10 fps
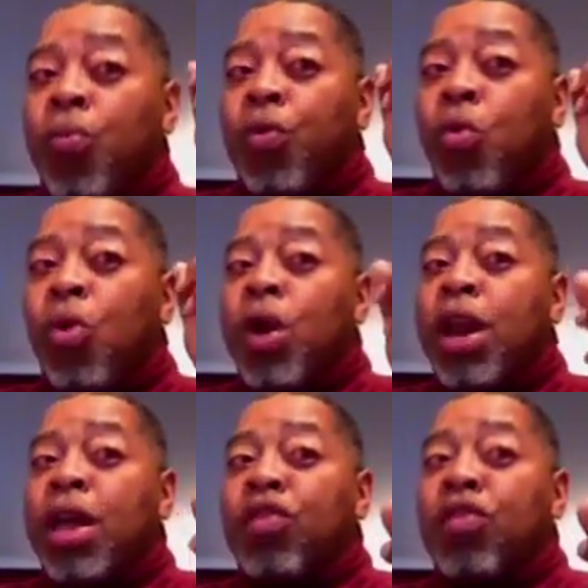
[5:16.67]
or in
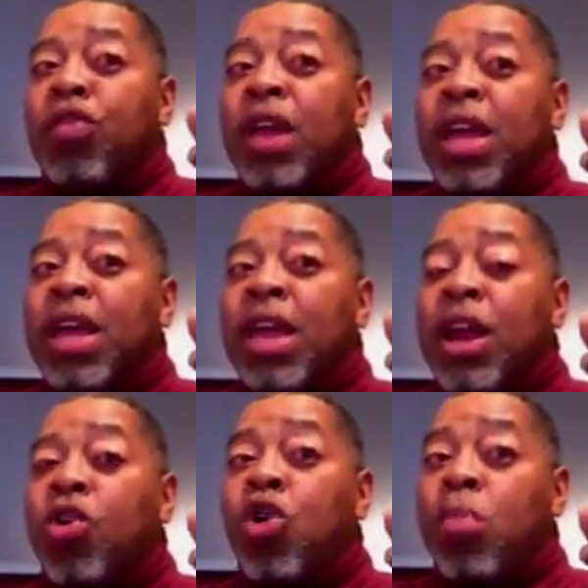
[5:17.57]
a city, in
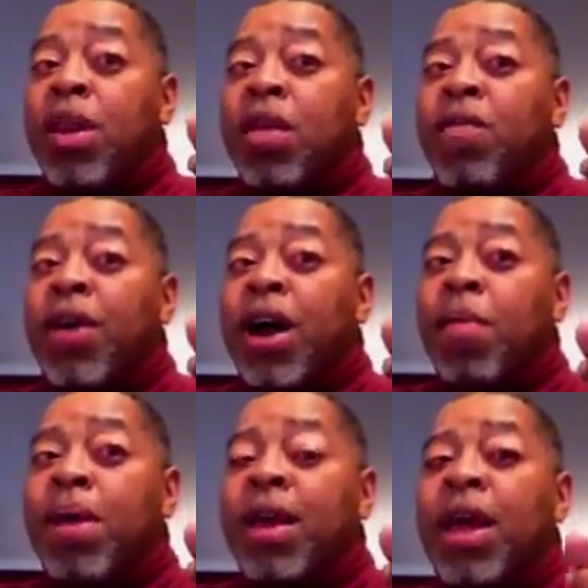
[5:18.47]
an urban
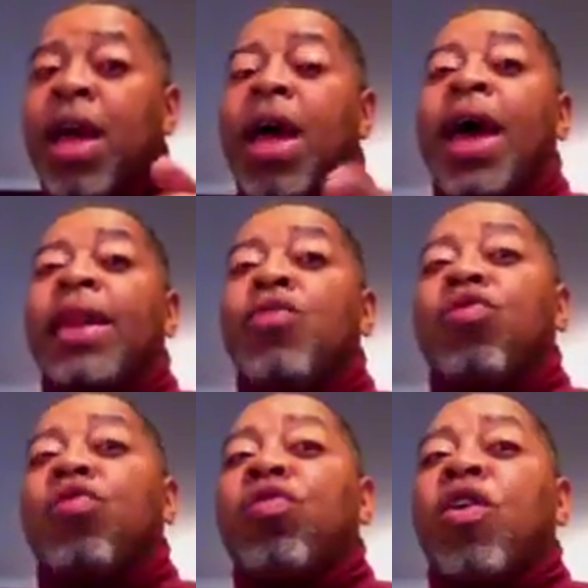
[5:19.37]
environment, and you
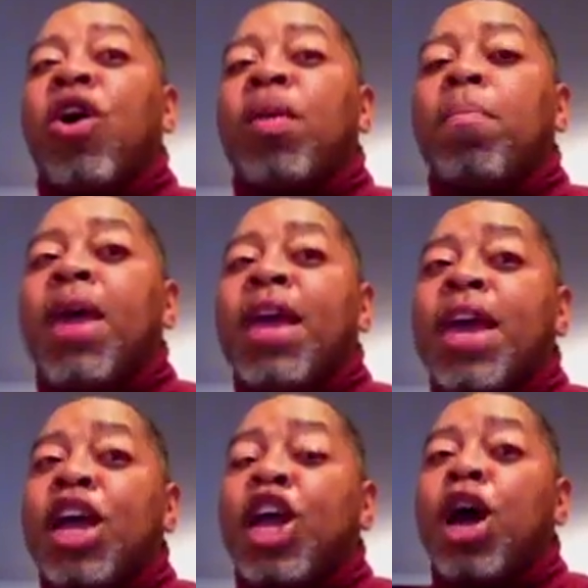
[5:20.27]
start
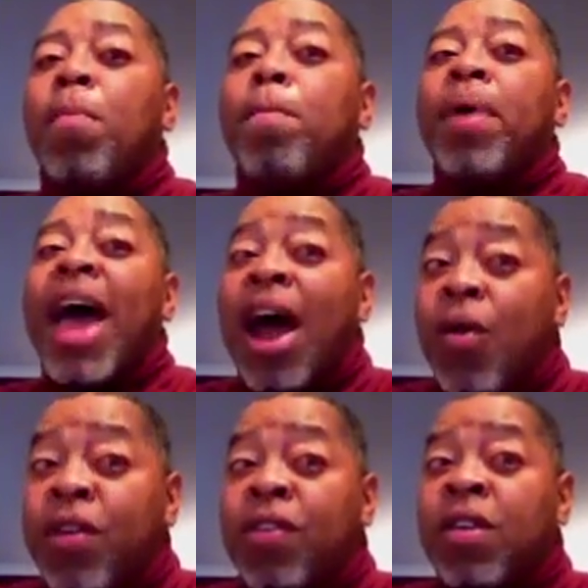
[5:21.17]
making
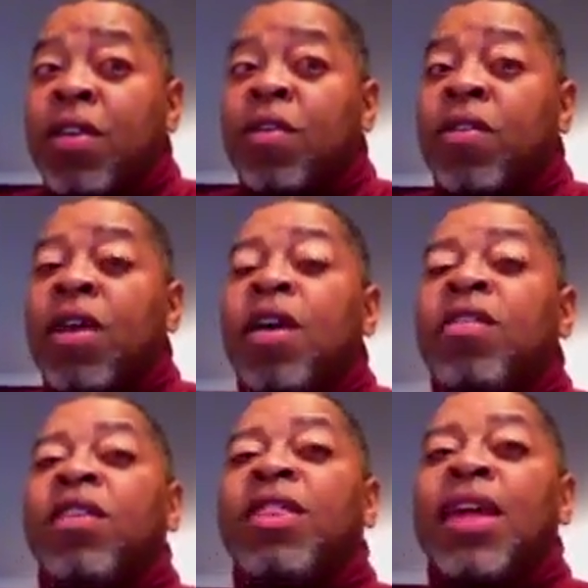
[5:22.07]
comparisons
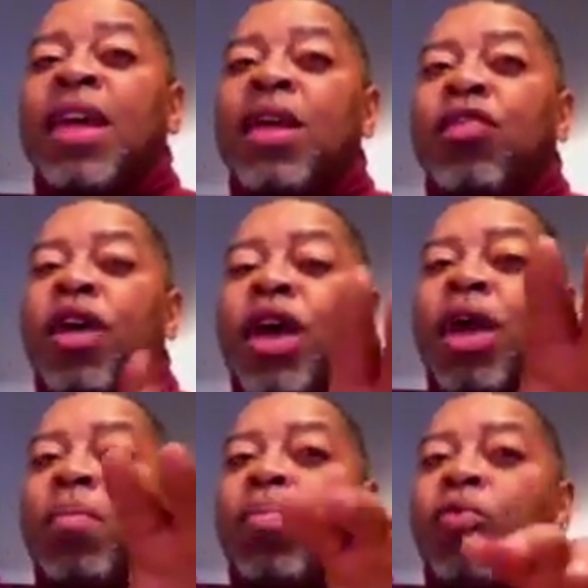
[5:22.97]
to things
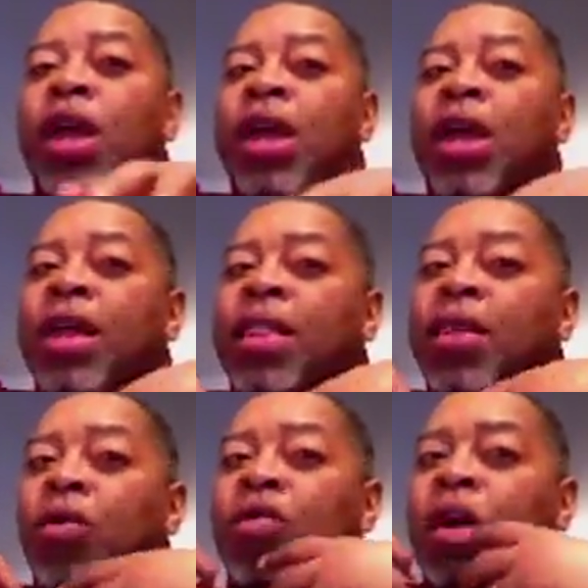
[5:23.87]
and bringing
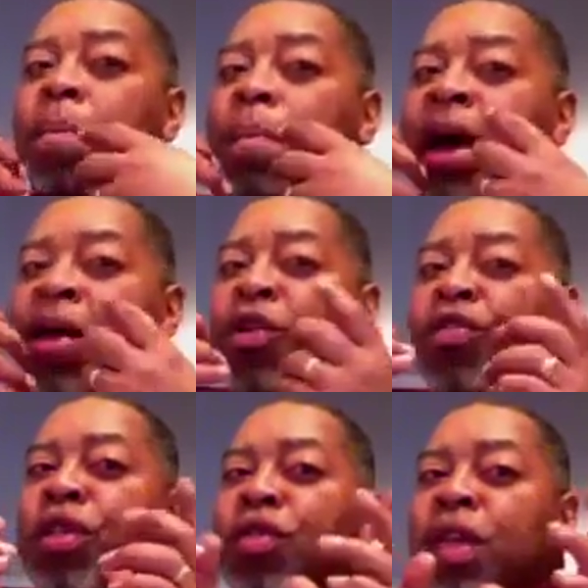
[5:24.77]
those
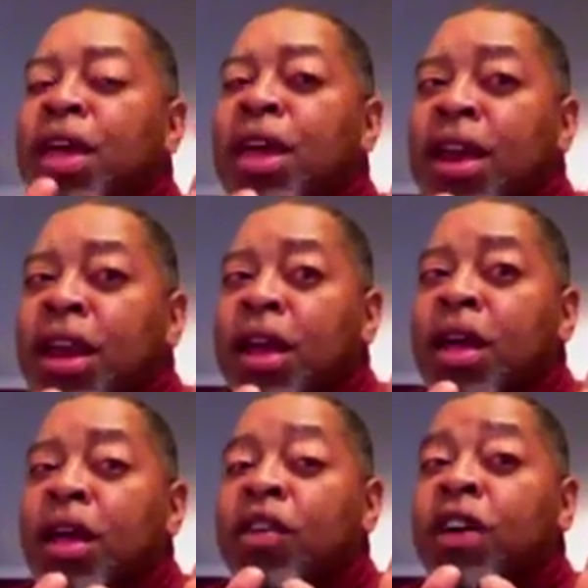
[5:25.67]
comparisons in
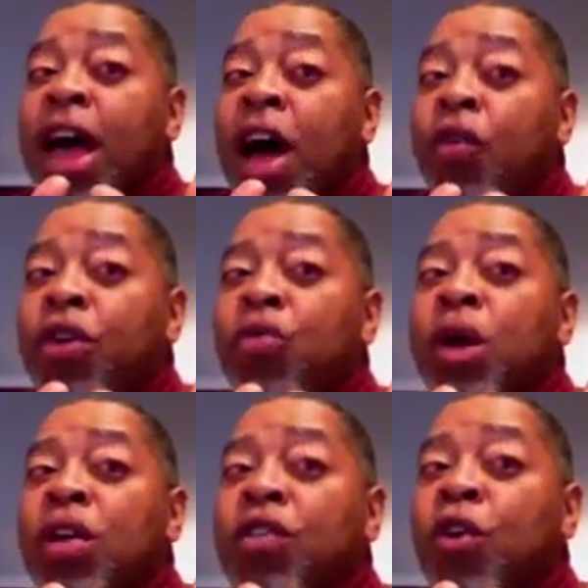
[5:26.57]
to how you
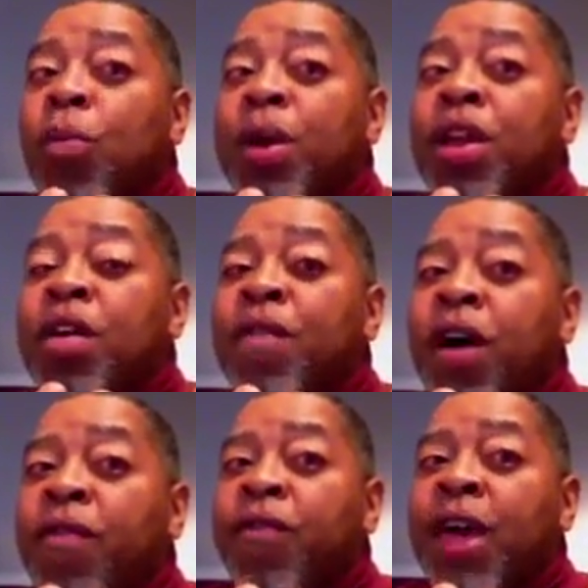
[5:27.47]
interpret a
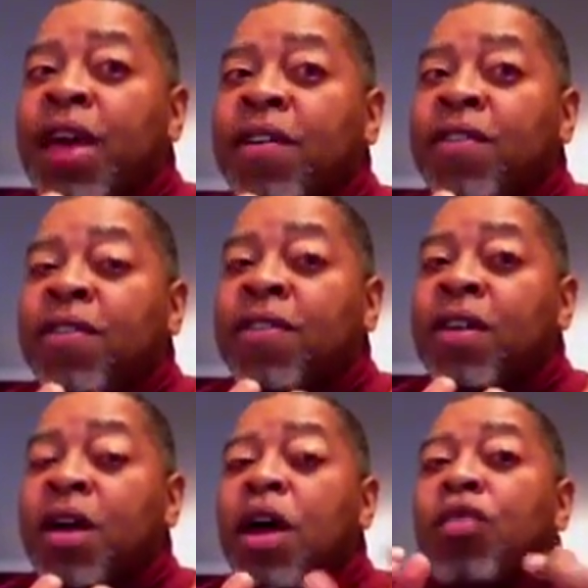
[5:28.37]
face,
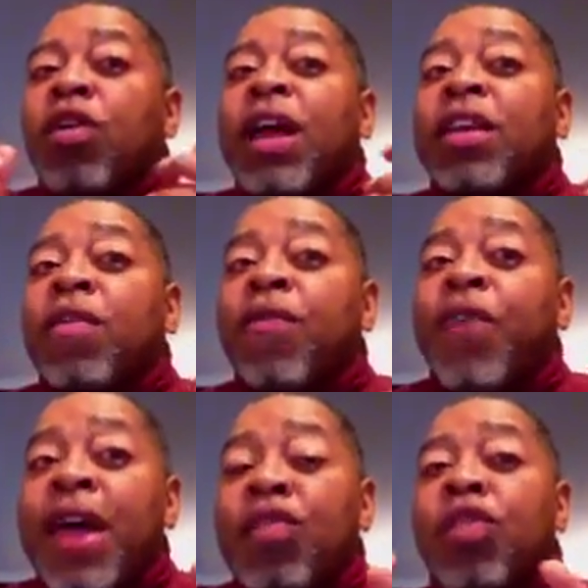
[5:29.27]
so that the
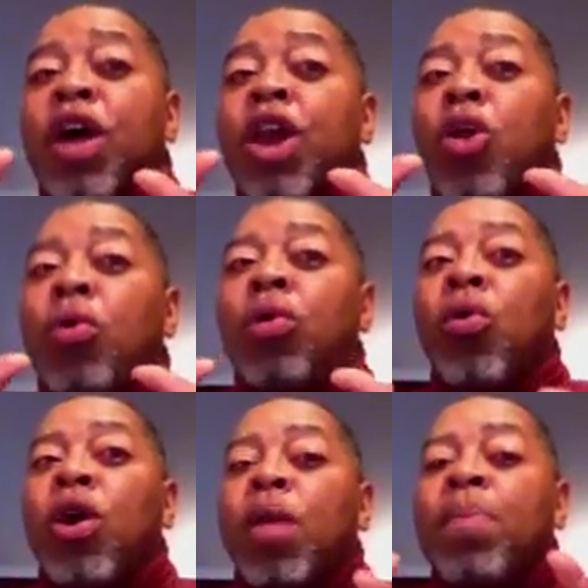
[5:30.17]
face no
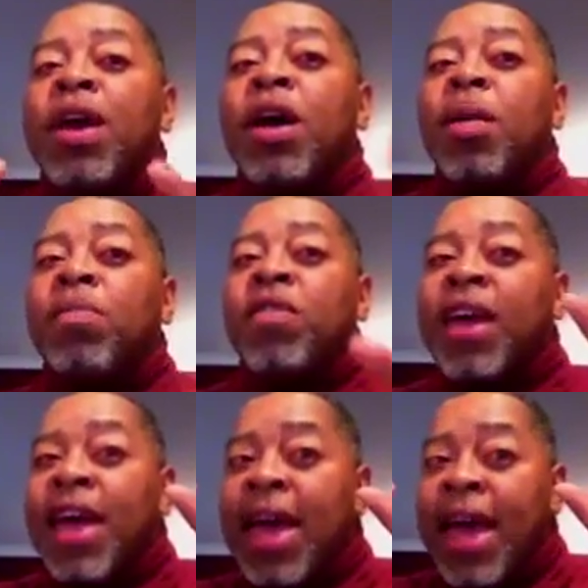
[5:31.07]
longer becomes
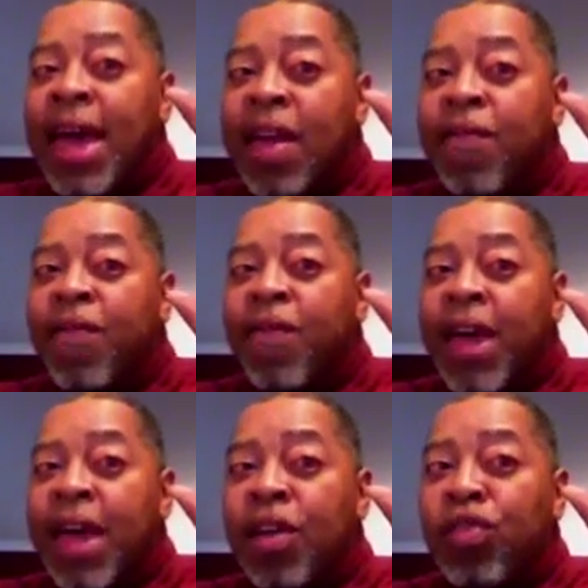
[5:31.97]
a
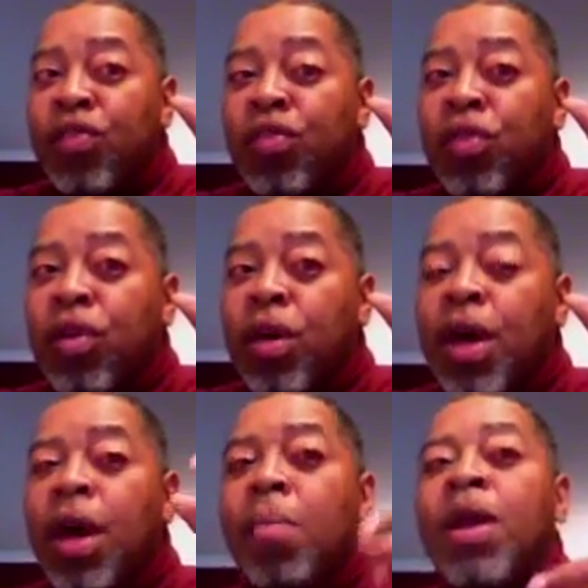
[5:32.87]
face,
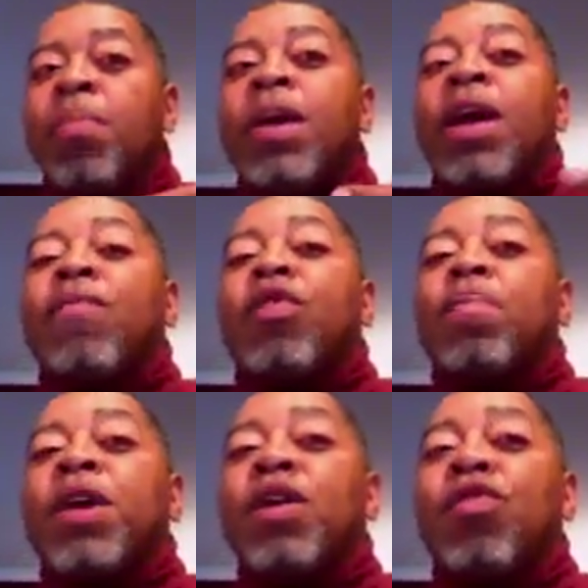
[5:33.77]
but it becomes a
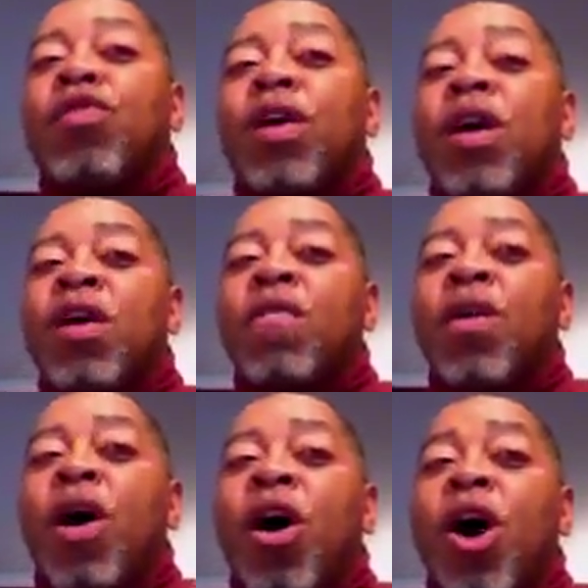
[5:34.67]
piece of
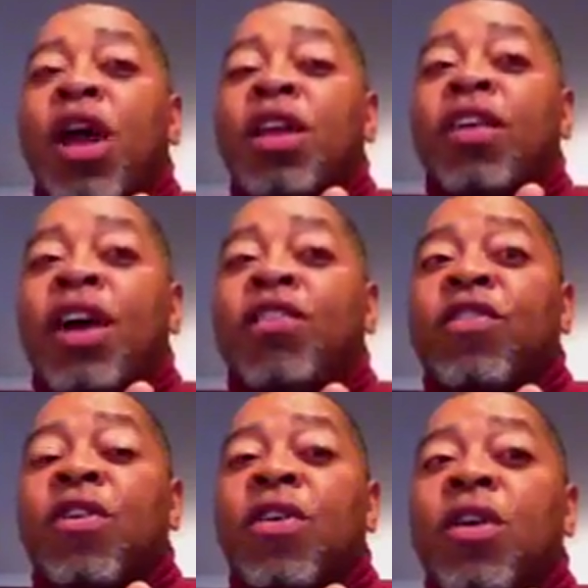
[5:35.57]

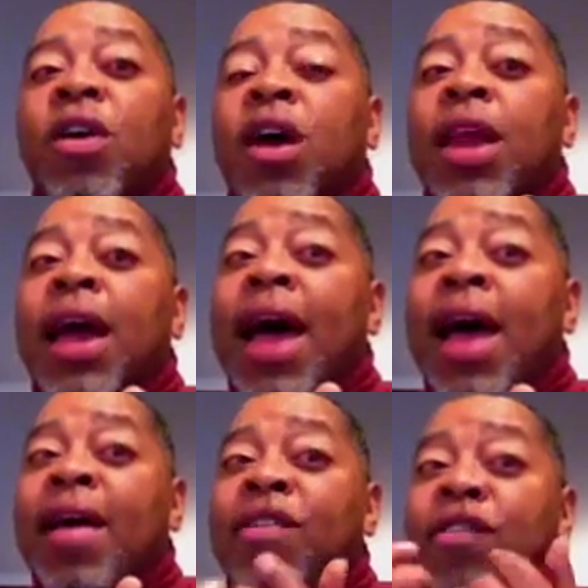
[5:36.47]
architecture that
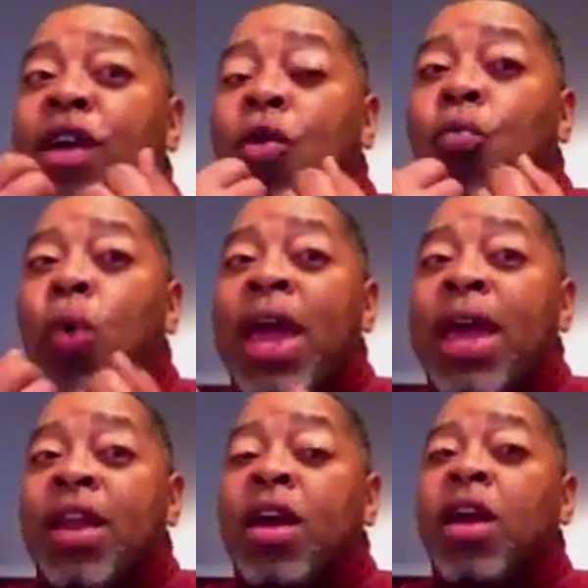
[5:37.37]
has
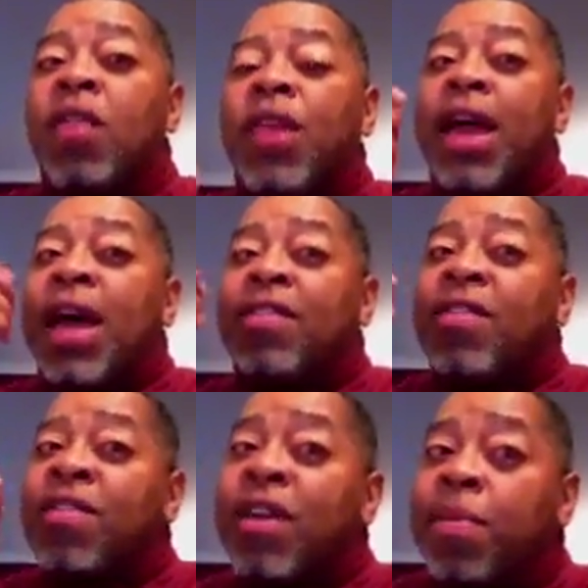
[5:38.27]
weight, that has
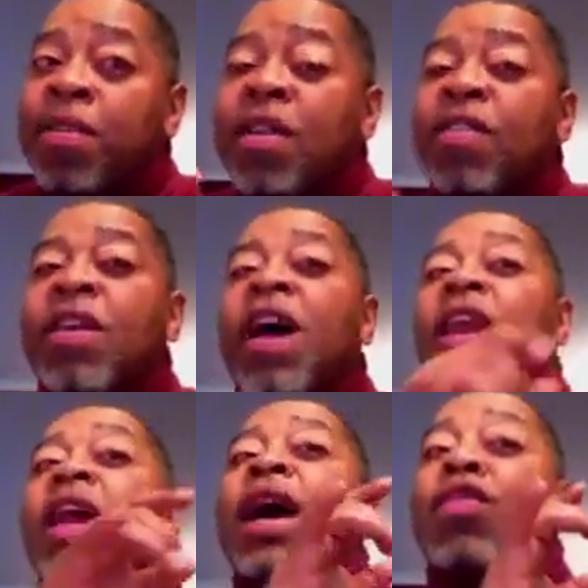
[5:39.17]
substance,
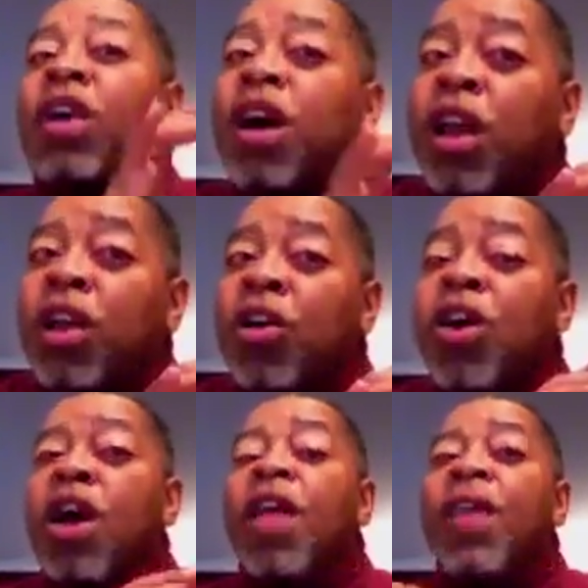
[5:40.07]
that has
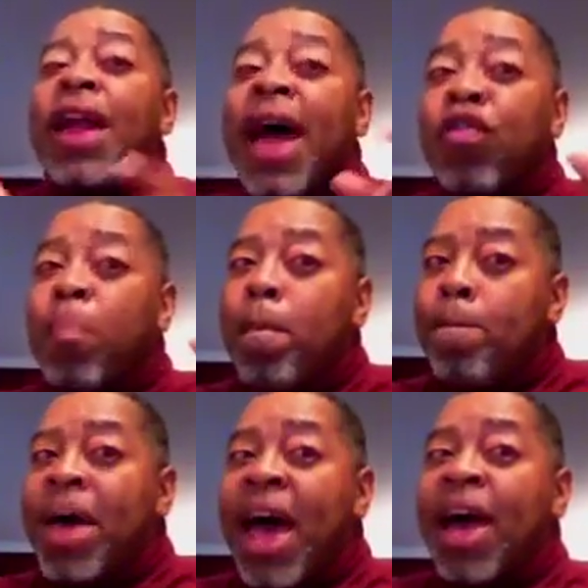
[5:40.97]
color, that has
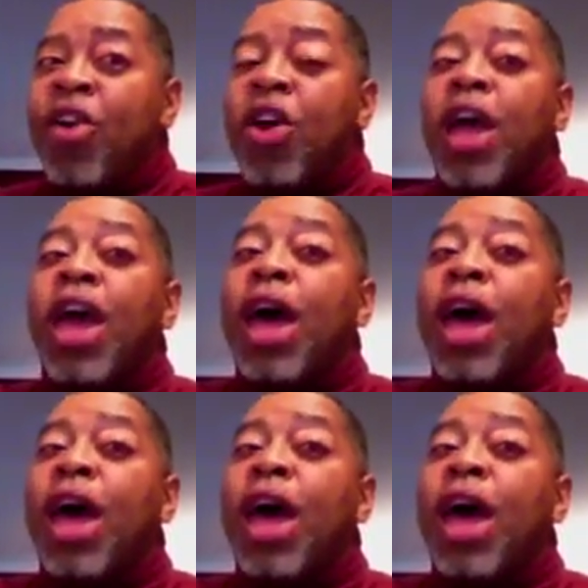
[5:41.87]
pattern.